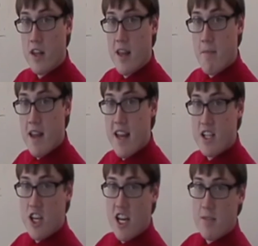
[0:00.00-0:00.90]
They made that
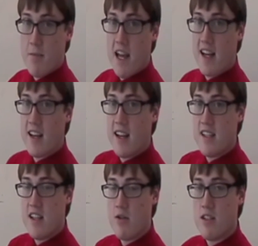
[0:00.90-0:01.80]
change back in
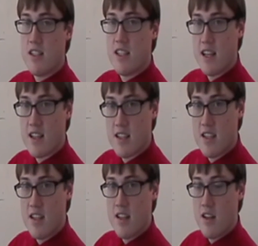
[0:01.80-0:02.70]

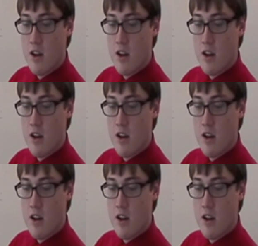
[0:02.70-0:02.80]
1906,